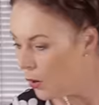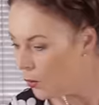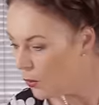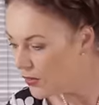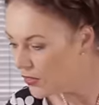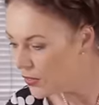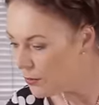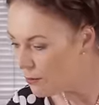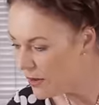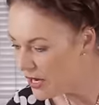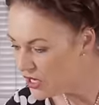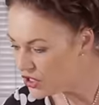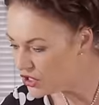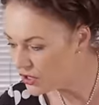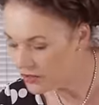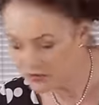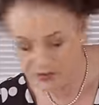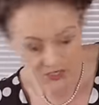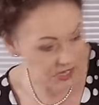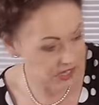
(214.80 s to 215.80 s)
with the magic
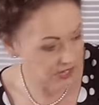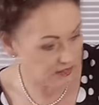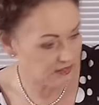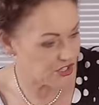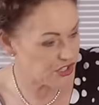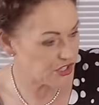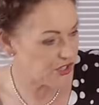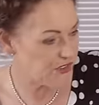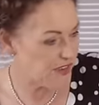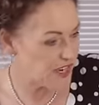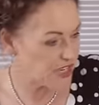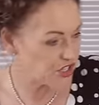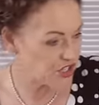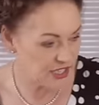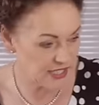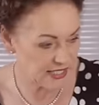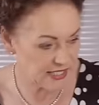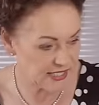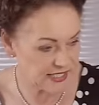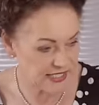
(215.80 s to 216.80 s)
of television, I've
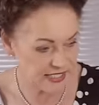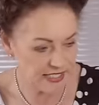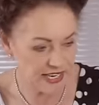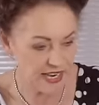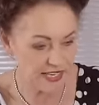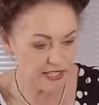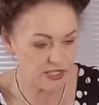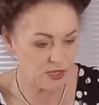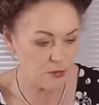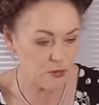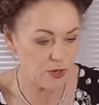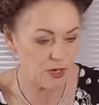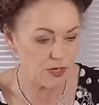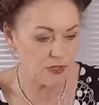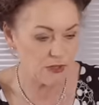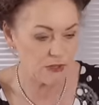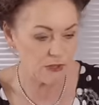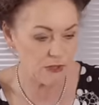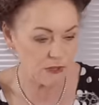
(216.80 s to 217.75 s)
actually started one.